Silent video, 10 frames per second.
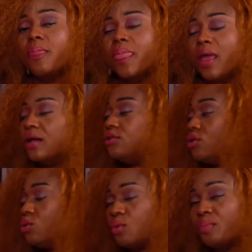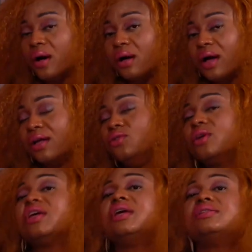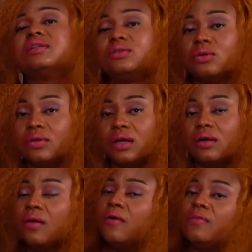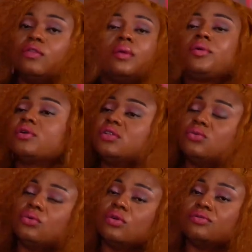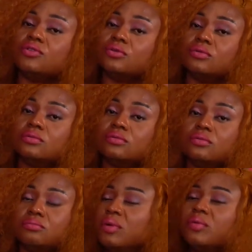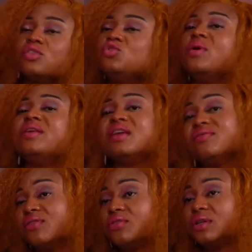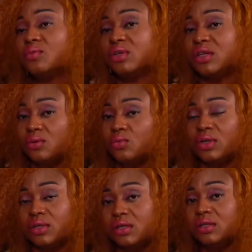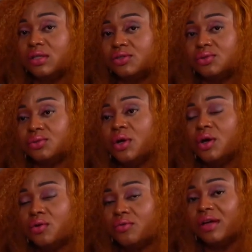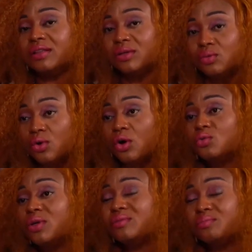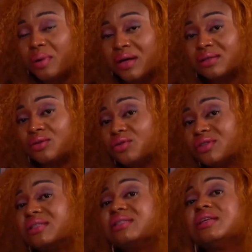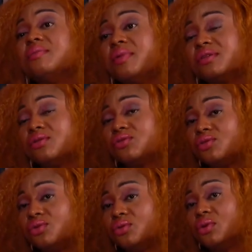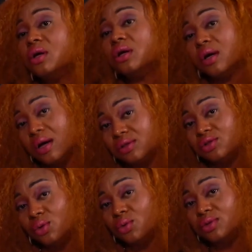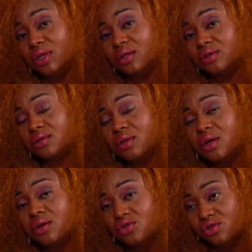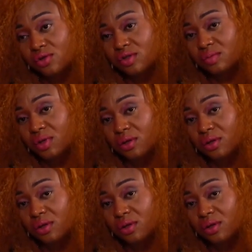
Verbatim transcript: and you look back and your kids are not there? Not because they don't love you, but because you were never for them when they, when they needed you, right? They will always pass across the same message to you at your old age. Trust me,